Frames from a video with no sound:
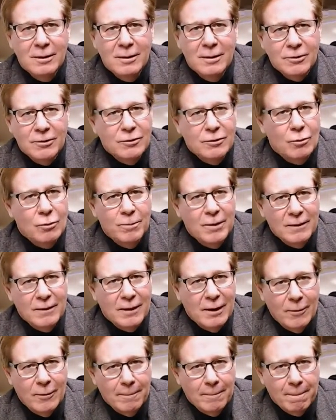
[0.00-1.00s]
But you won't pick
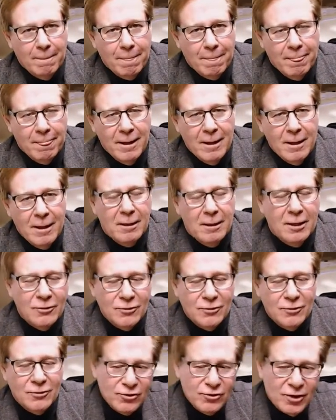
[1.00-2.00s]
that one because
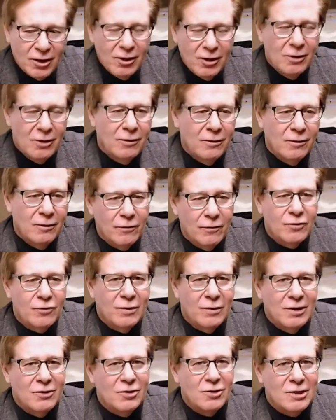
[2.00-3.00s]
they'll sucker you into the first
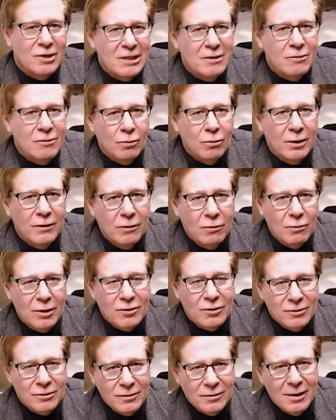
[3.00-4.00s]
one because you didn't read the
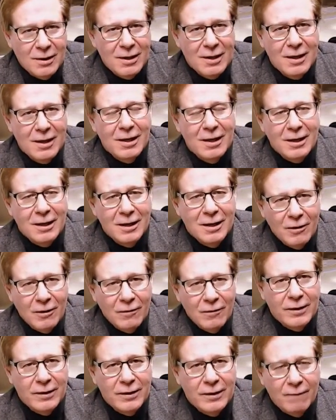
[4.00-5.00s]
question
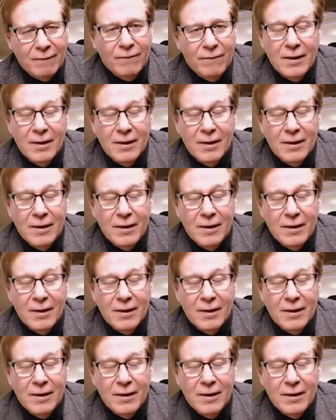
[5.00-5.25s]
carefully enough.